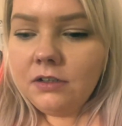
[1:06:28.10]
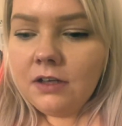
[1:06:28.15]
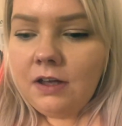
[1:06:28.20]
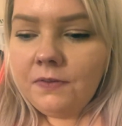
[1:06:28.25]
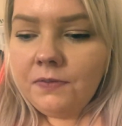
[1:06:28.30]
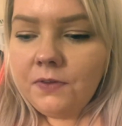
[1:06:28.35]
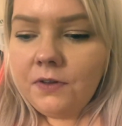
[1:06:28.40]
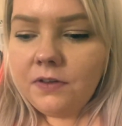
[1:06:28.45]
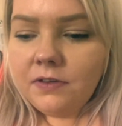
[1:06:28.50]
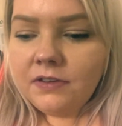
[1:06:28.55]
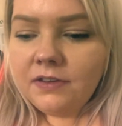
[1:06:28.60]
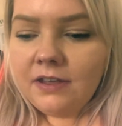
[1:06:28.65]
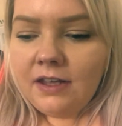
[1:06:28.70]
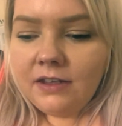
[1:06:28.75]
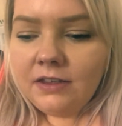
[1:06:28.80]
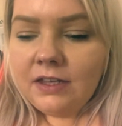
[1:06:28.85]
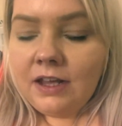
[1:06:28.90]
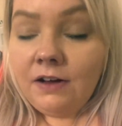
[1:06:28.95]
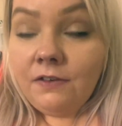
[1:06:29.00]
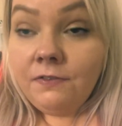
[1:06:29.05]
I've not
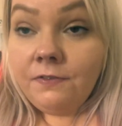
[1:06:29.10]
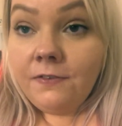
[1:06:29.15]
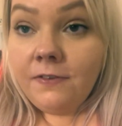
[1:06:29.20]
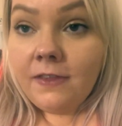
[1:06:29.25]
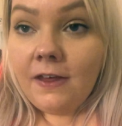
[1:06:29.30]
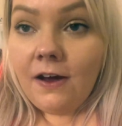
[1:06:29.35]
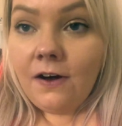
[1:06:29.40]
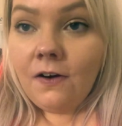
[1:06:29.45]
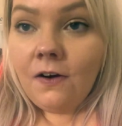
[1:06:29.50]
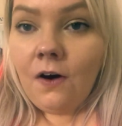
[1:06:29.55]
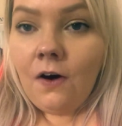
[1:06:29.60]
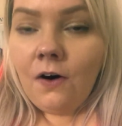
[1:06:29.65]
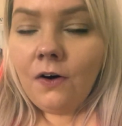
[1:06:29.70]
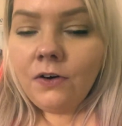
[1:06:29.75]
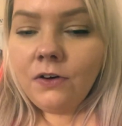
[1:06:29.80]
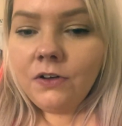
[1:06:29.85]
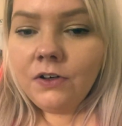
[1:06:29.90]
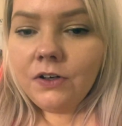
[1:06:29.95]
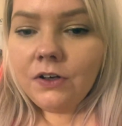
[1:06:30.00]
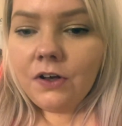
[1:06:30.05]
sat down for that
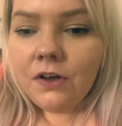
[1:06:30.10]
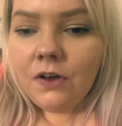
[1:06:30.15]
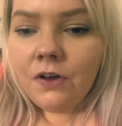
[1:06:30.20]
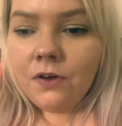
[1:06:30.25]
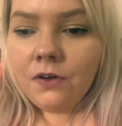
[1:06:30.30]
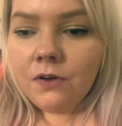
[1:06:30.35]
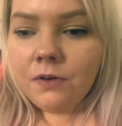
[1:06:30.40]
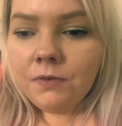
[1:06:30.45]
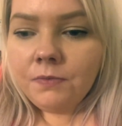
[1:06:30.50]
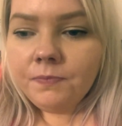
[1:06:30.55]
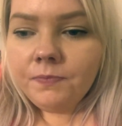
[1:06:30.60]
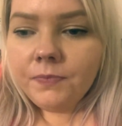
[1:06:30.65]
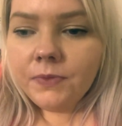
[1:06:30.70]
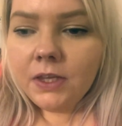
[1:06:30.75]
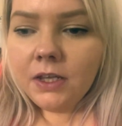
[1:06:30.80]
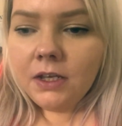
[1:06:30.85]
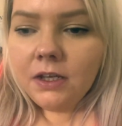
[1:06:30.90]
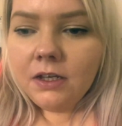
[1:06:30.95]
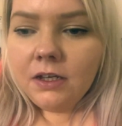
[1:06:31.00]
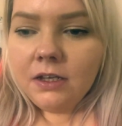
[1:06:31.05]
long. And
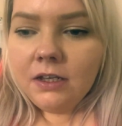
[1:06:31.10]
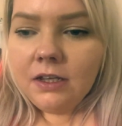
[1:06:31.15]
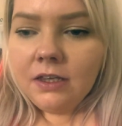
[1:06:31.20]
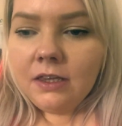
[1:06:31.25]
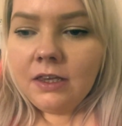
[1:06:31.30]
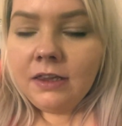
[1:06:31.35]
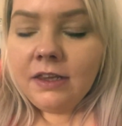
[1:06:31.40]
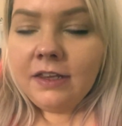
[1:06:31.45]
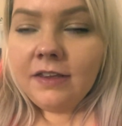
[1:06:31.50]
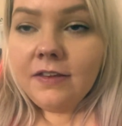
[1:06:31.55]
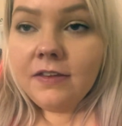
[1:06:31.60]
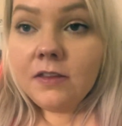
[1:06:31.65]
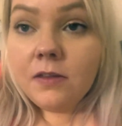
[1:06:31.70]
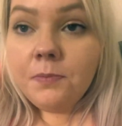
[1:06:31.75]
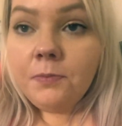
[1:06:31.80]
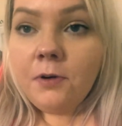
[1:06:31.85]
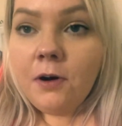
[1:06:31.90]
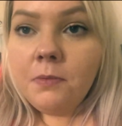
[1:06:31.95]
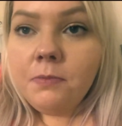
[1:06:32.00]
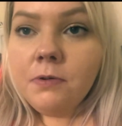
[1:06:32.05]
this is the
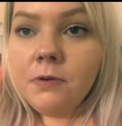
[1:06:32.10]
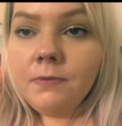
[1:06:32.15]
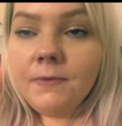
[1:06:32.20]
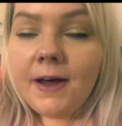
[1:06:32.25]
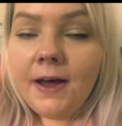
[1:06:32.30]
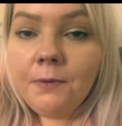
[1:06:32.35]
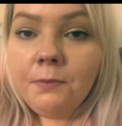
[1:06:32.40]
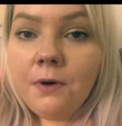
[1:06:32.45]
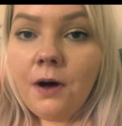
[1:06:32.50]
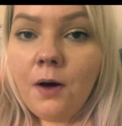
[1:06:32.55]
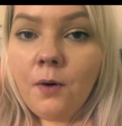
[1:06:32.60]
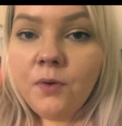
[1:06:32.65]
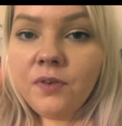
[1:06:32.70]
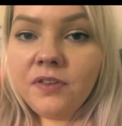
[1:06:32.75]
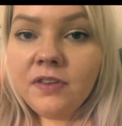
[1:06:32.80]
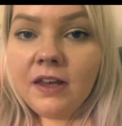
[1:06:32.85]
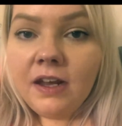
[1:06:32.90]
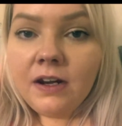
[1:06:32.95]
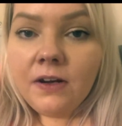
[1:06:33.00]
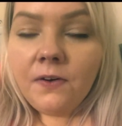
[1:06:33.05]
problem, like what I was
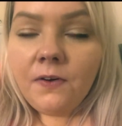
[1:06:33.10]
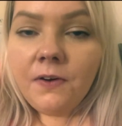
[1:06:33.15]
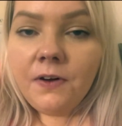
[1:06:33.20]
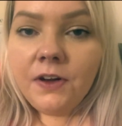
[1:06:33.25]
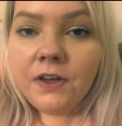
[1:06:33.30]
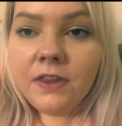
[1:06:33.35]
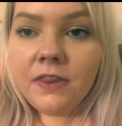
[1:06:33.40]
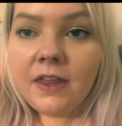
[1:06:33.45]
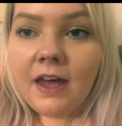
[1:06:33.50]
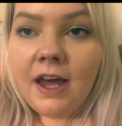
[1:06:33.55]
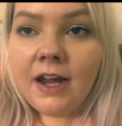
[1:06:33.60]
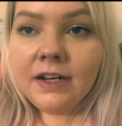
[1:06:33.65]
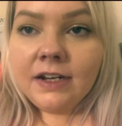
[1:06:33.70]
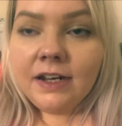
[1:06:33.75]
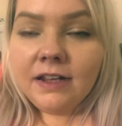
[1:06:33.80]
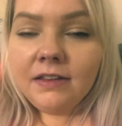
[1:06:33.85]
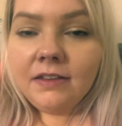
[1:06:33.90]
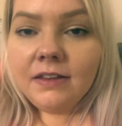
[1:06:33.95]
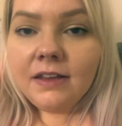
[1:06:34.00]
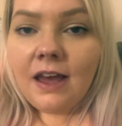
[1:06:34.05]
saying earlier, that I
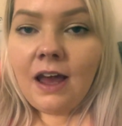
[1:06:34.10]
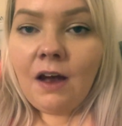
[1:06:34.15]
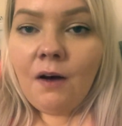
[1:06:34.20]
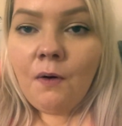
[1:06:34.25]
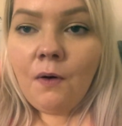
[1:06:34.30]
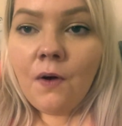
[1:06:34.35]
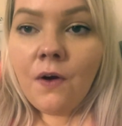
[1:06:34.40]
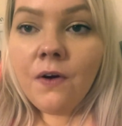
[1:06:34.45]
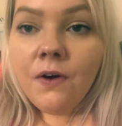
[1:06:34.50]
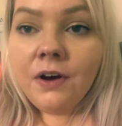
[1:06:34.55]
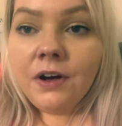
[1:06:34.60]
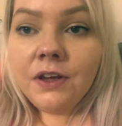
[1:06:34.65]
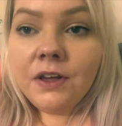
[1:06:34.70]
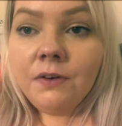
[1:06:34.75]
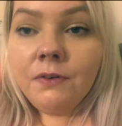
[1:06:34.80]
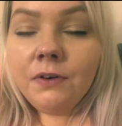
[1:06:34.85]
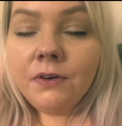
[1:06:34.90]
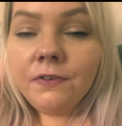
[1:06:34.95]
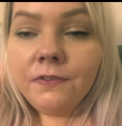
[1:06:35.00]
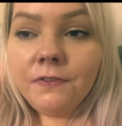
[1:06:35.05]
need to get out
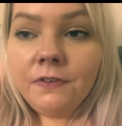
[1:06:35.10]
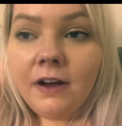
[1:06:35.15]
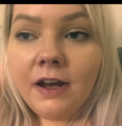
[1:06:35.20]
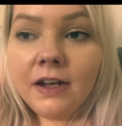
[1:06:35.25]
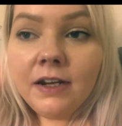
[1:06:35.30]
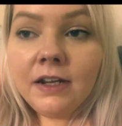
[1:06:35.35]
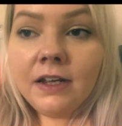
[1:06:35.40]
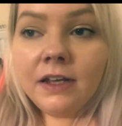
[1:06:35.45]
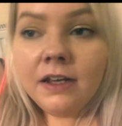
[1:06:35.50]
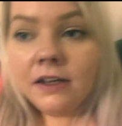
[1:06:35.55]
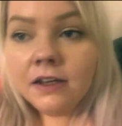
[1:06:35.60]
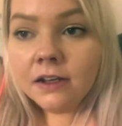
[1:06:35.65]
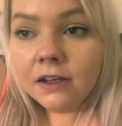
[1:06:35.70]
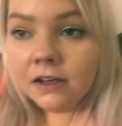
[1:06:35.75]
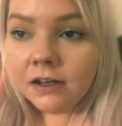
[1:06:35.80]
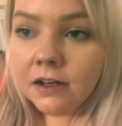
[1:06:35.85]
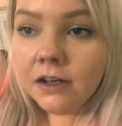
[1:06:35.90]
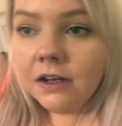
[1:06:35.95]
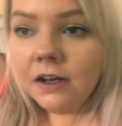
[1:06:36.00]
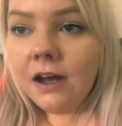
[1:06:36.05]
earlier on a Friday.
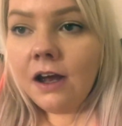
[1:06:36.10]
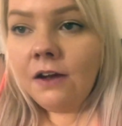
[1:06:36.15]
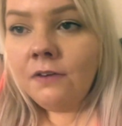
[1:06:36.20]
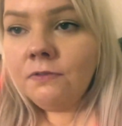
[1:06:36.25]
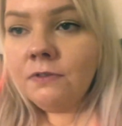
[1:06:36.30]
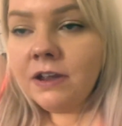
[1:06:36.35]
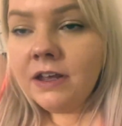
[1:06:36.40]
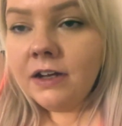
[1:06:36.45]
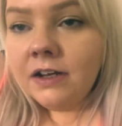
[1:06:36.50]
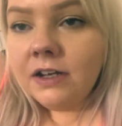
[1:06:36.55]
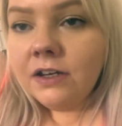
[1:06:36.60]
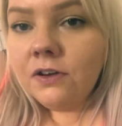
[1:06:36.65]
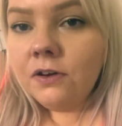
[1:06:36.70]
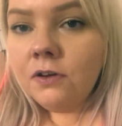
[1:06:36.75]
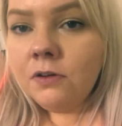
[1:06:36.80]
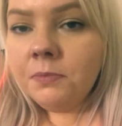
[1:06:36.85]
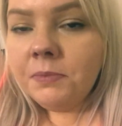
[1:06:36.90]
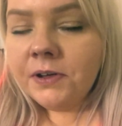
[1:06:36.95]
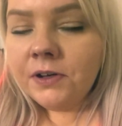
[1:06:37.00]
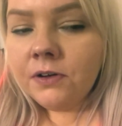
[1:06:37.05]
I really
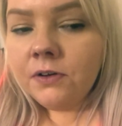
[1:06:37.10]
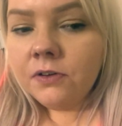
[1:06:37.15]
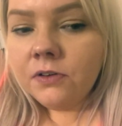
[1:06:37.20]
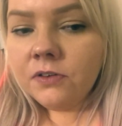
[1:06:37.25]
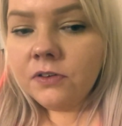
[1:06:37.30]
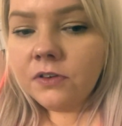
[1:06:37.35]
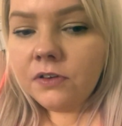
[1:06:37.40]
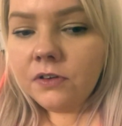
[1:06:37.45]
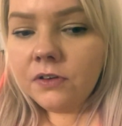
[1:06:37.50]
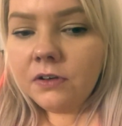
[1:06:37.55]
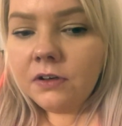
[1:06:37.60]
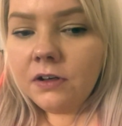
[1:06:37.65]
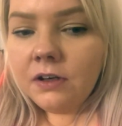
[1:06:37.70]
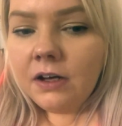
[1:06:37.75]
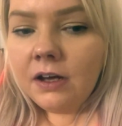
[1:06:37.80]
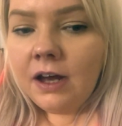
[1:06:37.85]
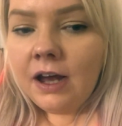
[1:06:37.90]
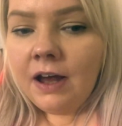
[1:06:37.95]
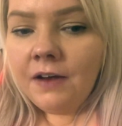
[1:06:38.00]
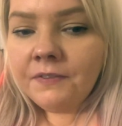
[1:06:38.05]
do, because
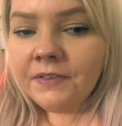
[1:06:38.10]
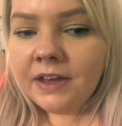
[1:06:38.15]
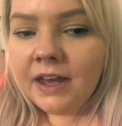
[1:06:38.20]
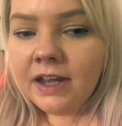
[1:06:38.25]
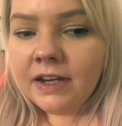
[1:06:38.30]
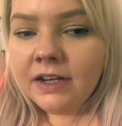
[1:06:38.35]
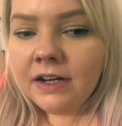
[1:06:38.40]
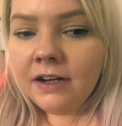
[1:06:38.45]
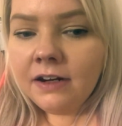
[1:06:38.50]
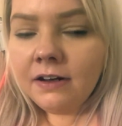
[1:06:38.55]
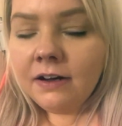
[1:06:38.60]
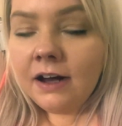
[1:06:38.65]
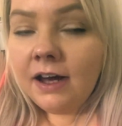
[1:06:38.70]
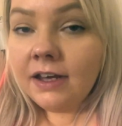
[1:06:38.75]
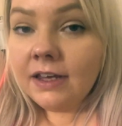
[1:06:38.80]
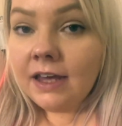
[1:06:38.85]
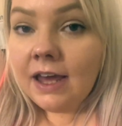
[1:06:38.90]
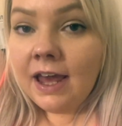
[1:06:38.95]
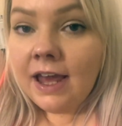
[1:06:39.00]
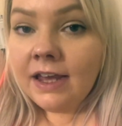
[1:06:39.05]
I'm getting in at
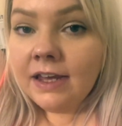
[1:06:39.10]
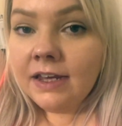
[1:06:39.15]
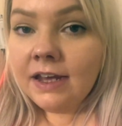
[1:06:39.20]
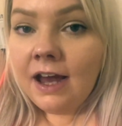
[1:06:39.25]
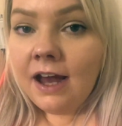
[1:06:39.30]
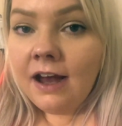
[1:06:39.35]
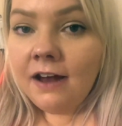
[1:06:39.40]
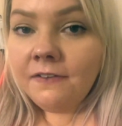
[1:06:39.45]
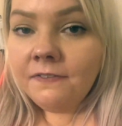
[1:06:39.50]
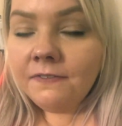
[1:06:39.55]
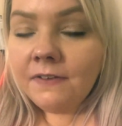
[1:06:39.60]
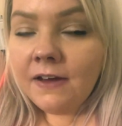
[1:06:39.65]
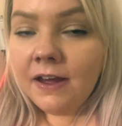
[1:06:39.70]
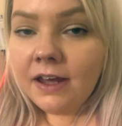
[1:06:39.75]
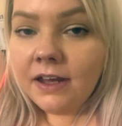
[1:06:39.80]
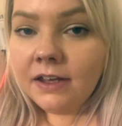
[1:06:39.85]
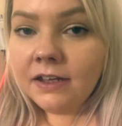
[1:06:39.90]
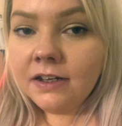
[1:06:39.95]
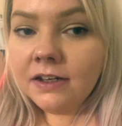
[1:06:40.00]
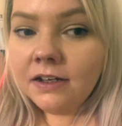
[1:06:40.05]
like 8, half
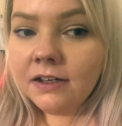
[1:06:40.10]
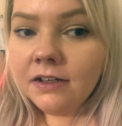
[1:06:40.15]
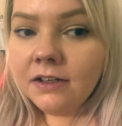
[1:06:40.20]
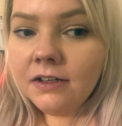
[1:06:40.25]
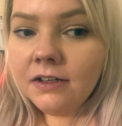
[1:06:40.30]
8. I